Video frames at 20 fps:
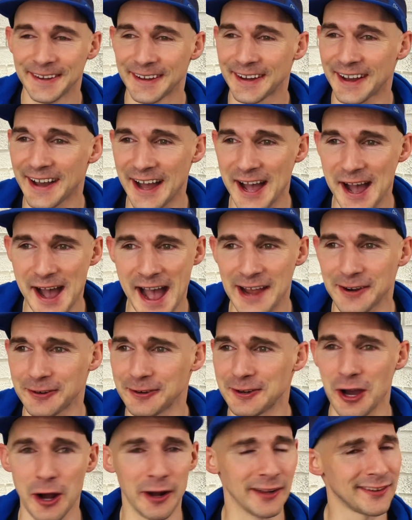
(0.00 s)
I
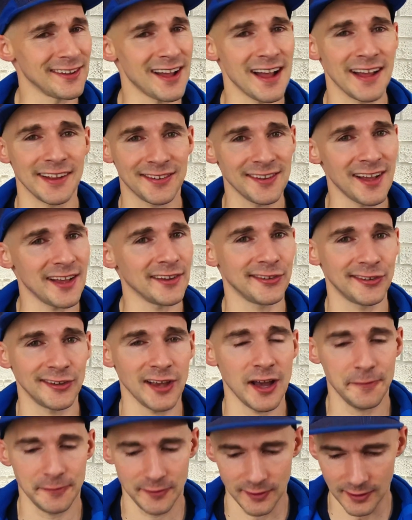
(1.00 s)
don't know. It's not
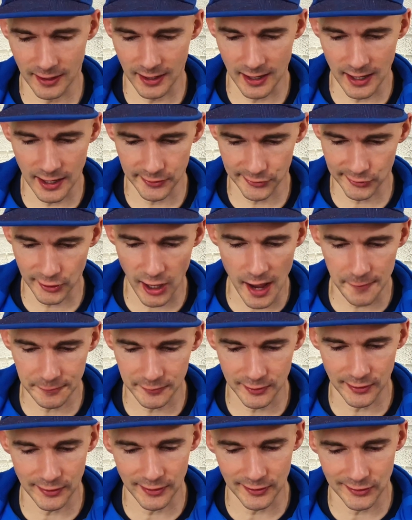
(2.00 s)

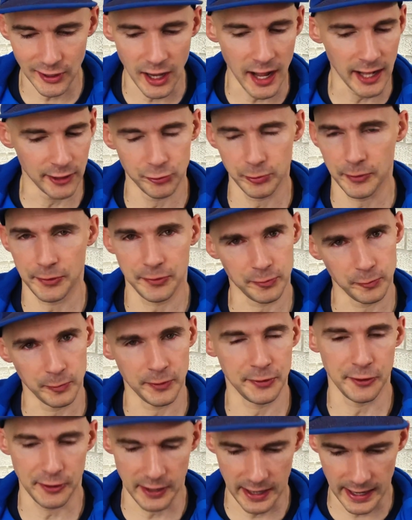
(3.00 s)
soft to the touch
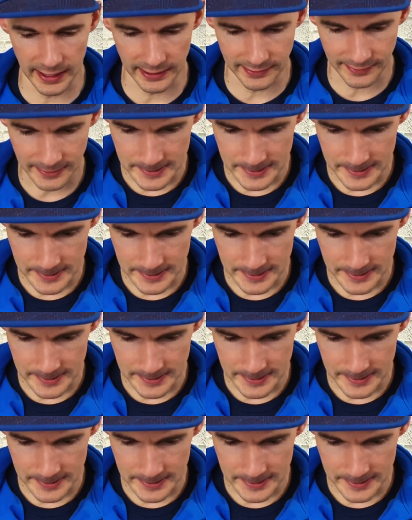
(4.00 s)
with your hand.